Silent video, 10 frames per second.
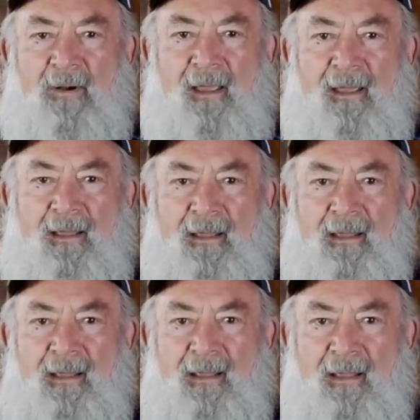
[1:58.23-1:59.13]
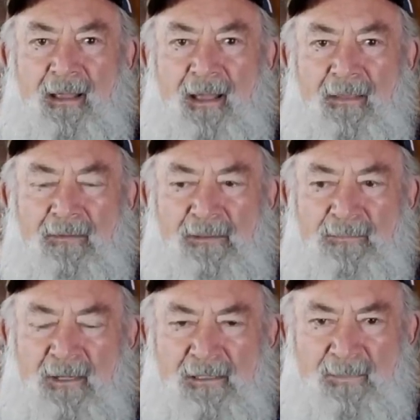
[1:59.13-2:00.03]
brake. There's
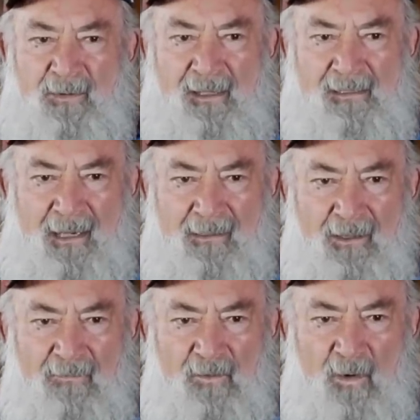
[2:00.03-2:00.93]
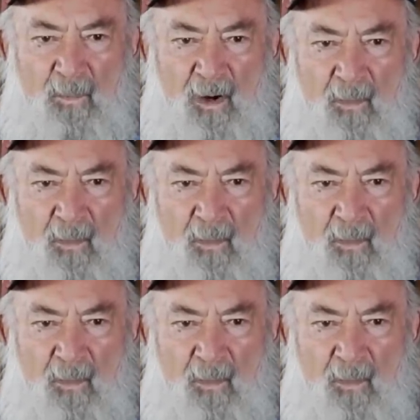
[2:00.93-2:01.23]
muzzle brakes on there for a